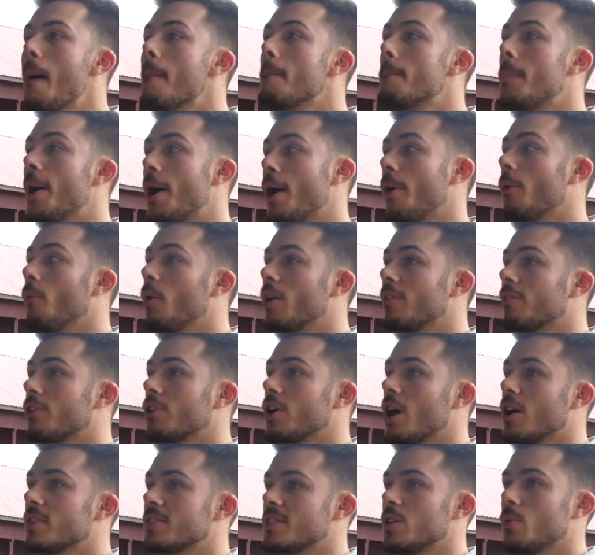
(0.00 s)
But one of the
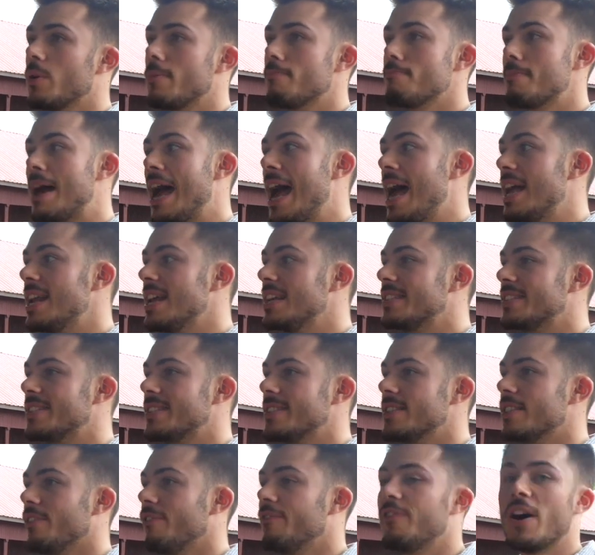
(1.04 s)
girls that we met is
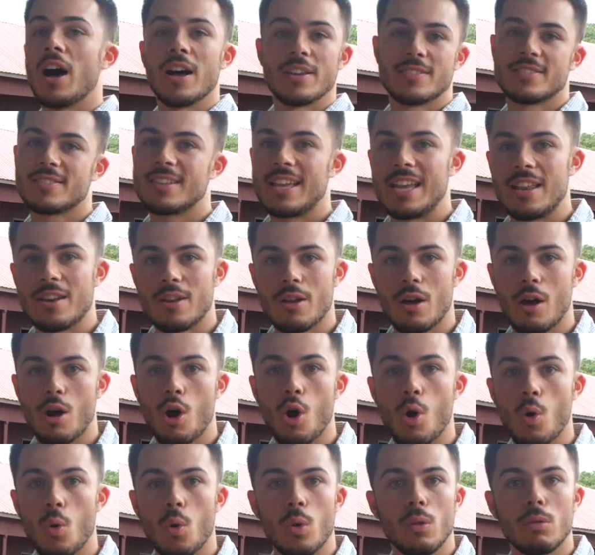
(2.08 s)
the first in her
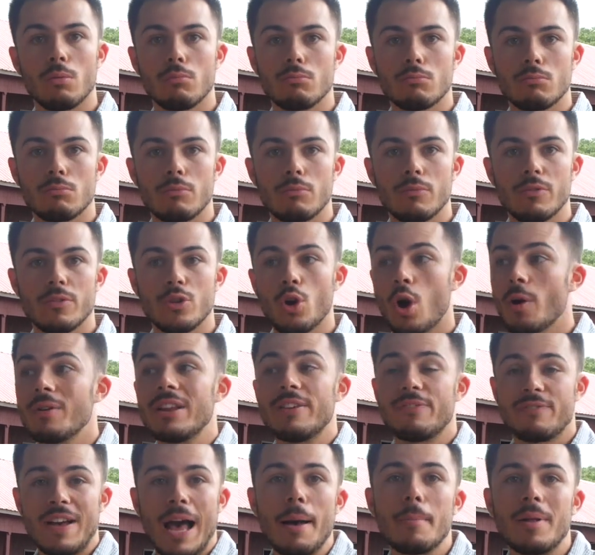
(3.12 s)
whole, not only
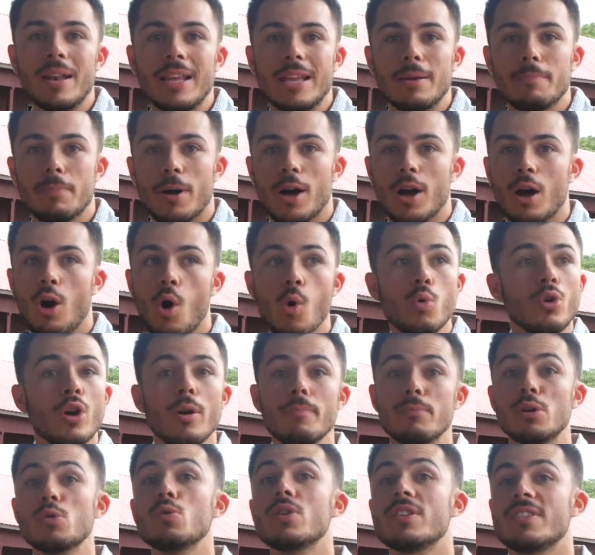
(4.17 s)
family, but whole
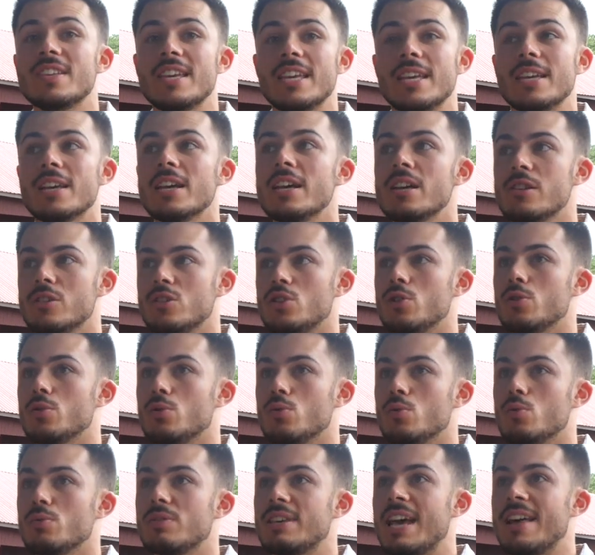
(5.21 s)
community
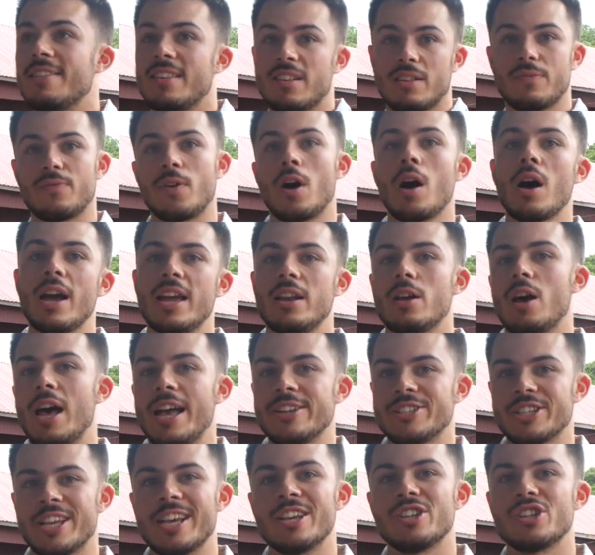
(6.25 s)
to get this far in her
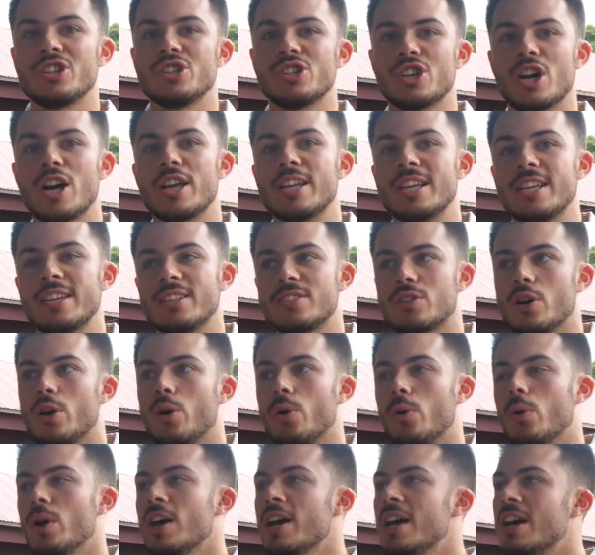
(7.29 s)
education journey.
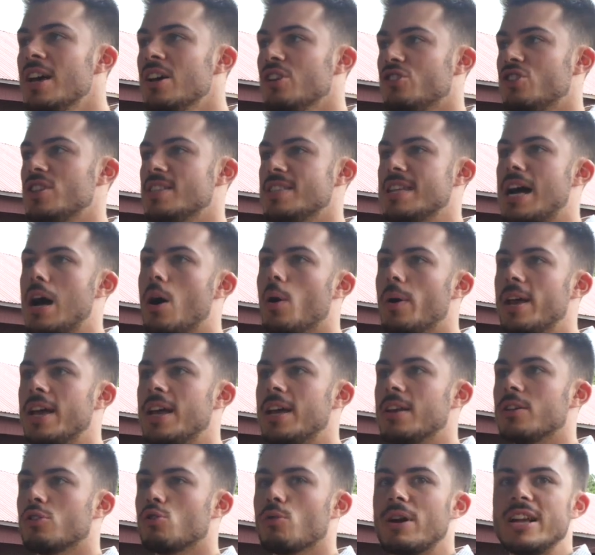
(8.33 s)
So she's now
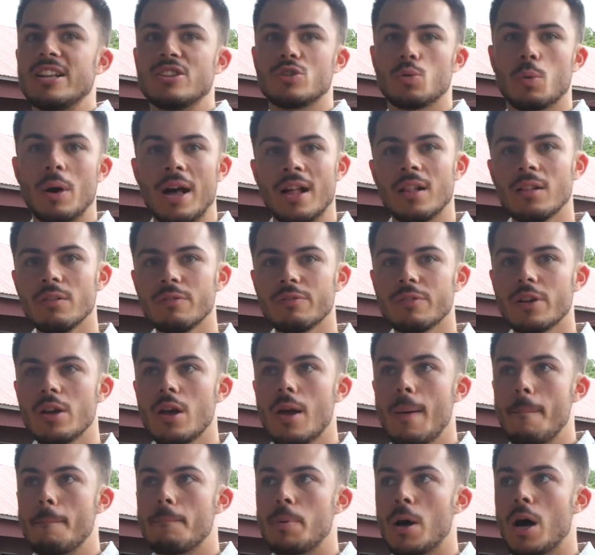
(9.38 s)
in grade 12,
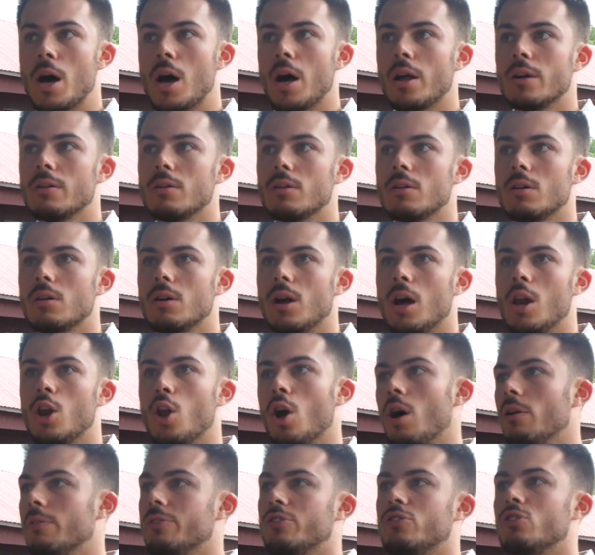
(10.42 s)
but a
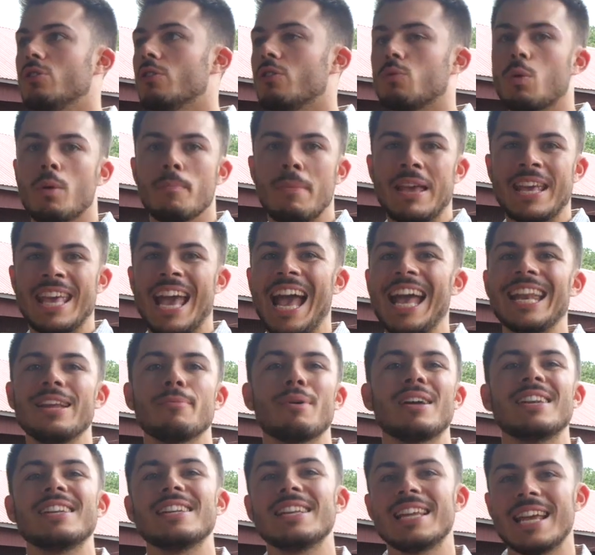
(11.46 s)
lot of students won't make it
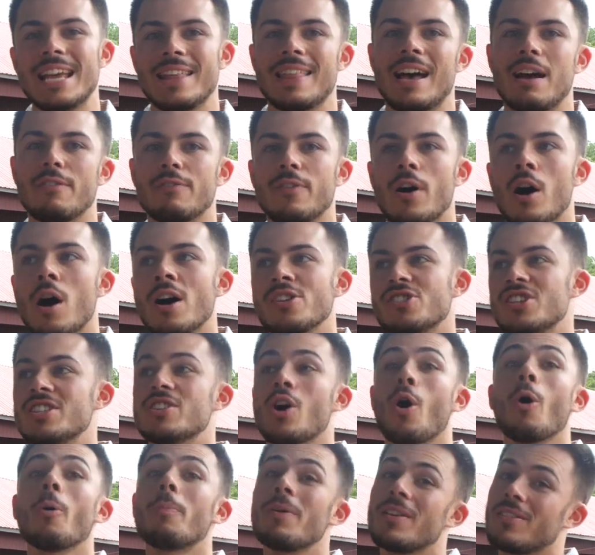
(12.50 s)
anywhere near that far. And she's
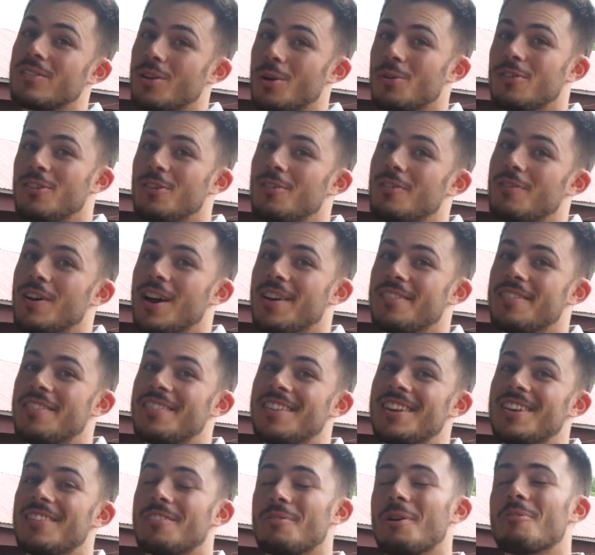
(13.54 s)
hoping to go to
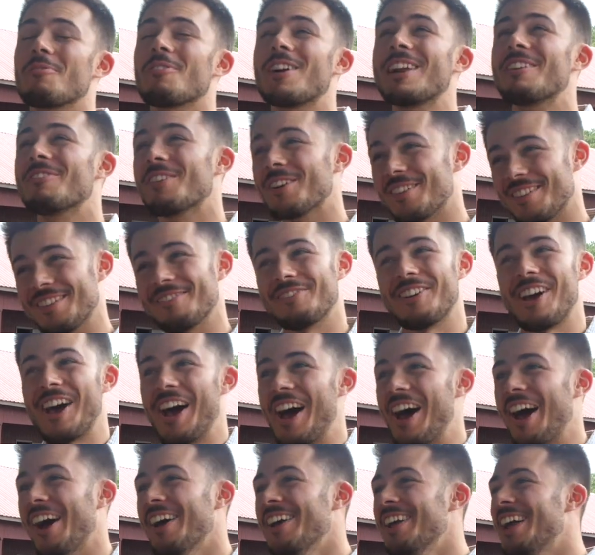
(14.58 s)
university. So we're really rooting for
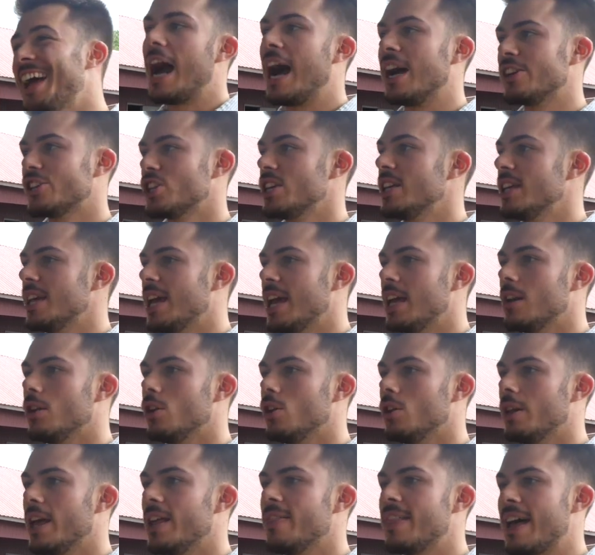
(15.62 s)
her. Actually,
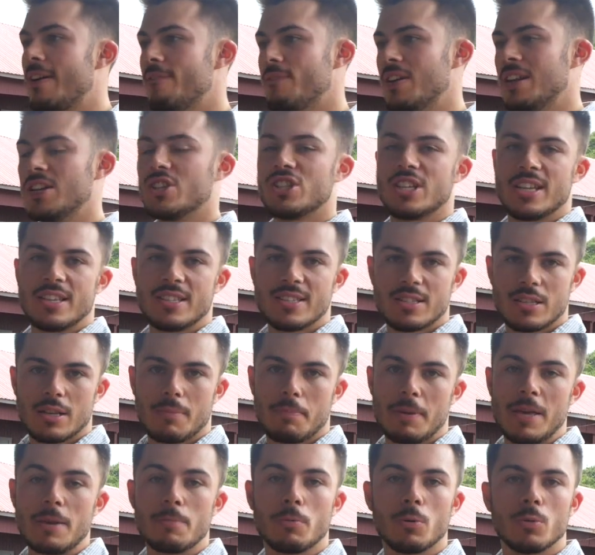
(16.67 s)
in their villages,
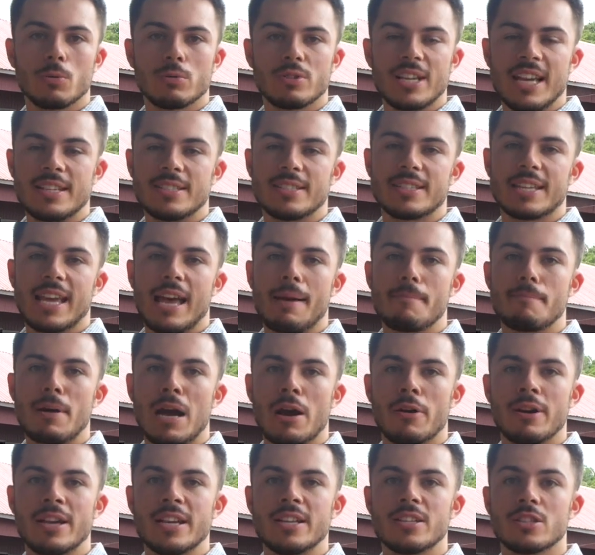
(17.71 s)
people tend to get
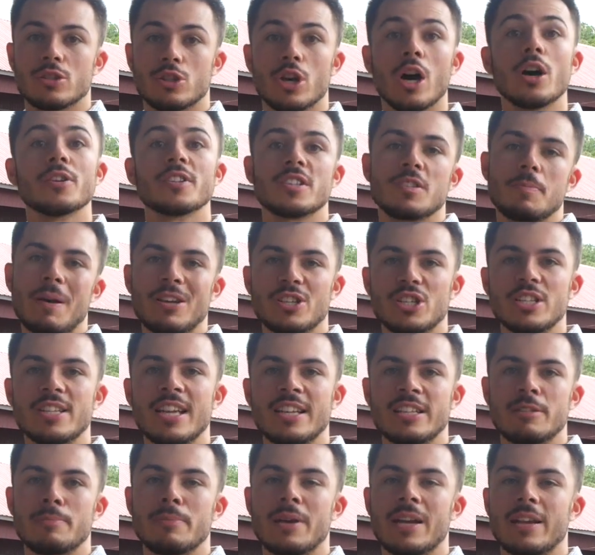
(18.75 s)
married. Girls especially
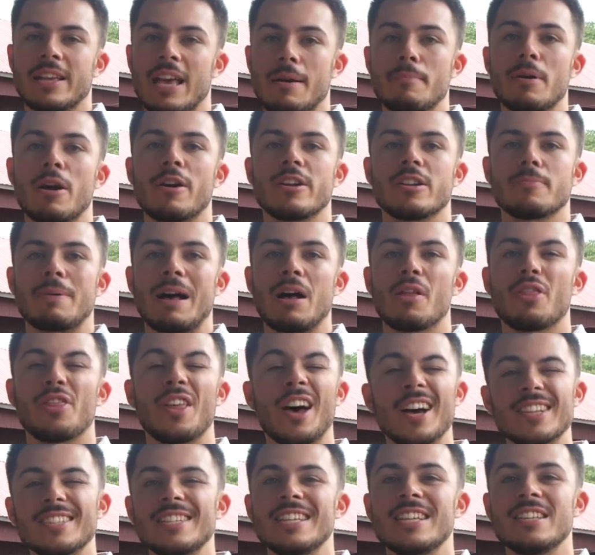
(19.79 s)
tend to get married about
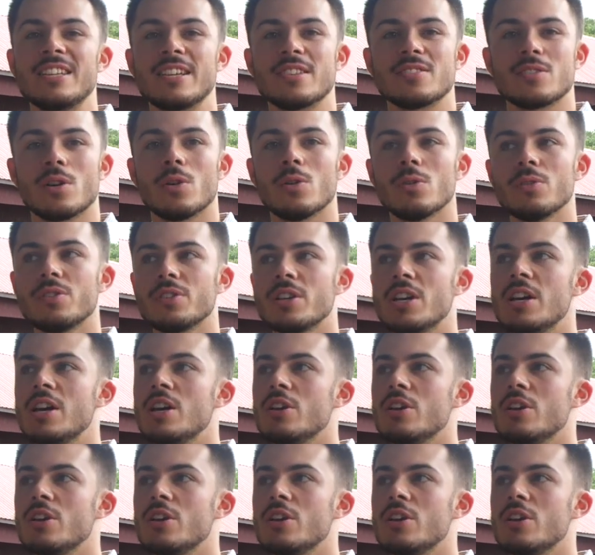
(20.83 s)
13 years old.